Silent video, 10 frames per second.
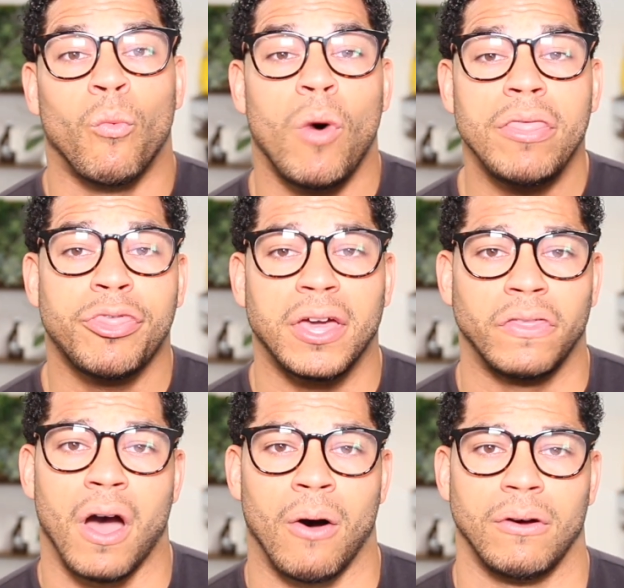One thing
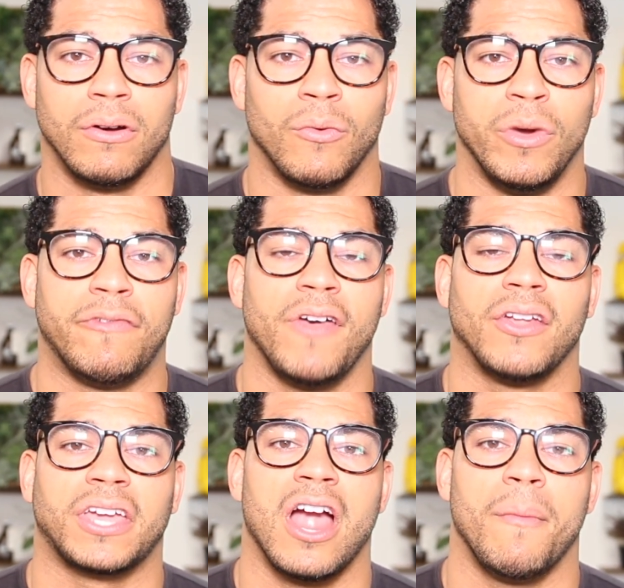though, we fail
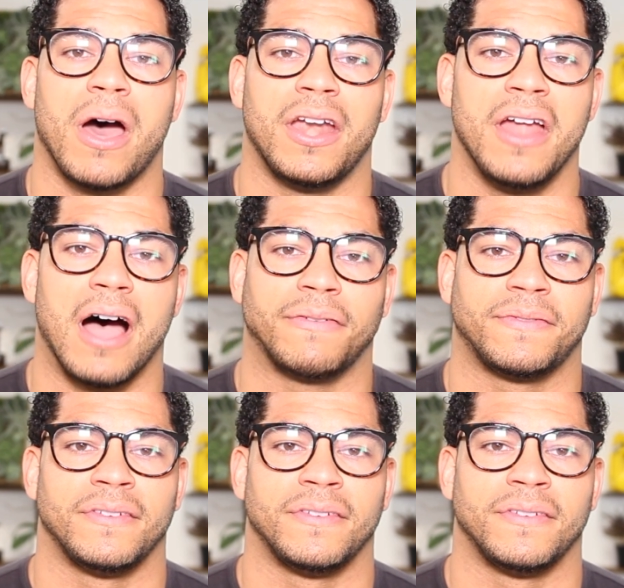to care about enough,